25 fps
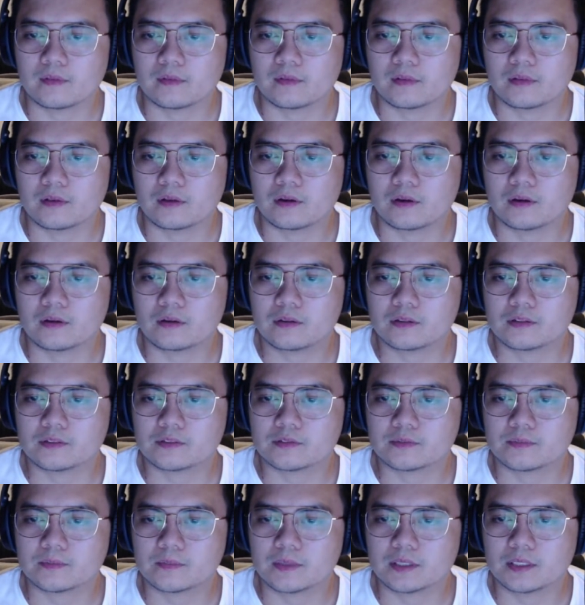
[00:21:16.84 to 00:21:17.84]

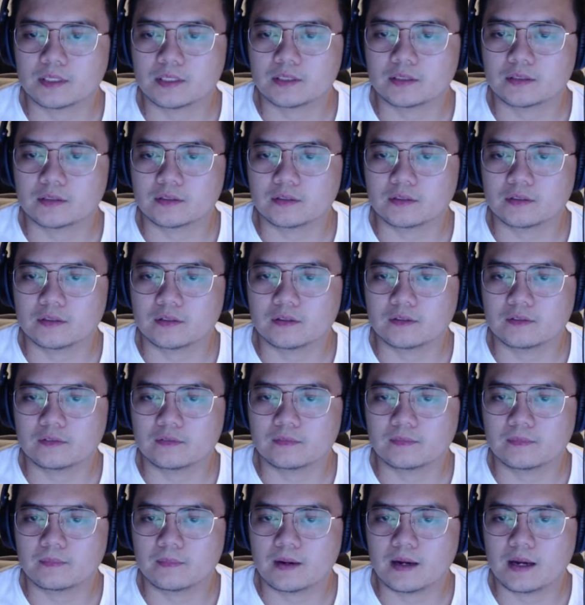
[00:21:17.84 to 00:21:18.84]
Longest minute of
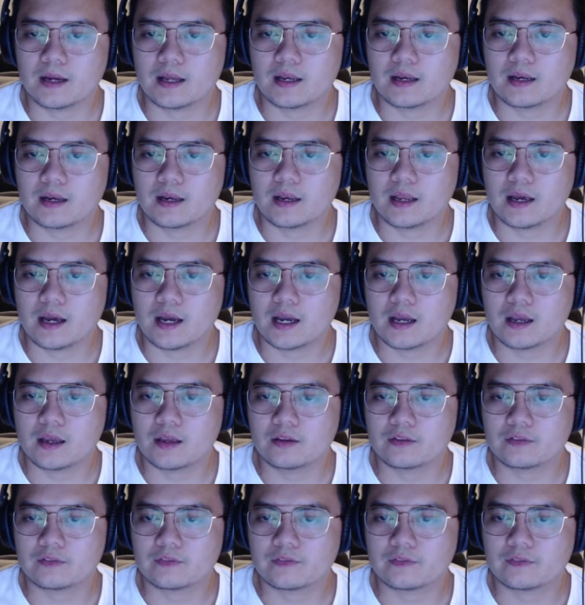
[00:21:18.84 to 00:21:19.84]
my
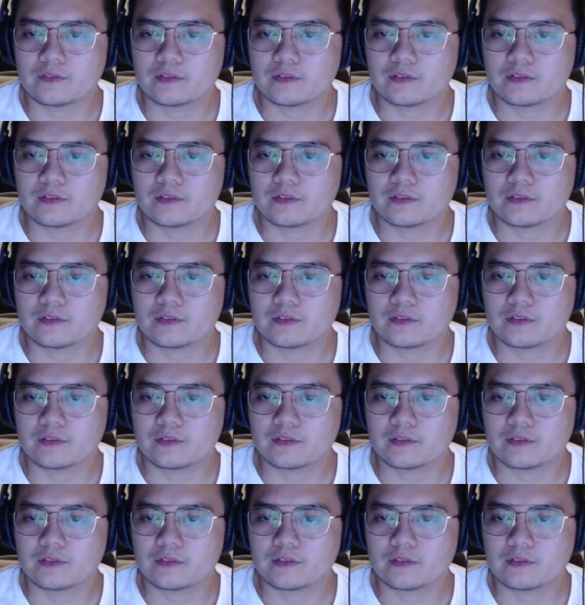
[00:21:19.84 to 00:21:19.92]
life.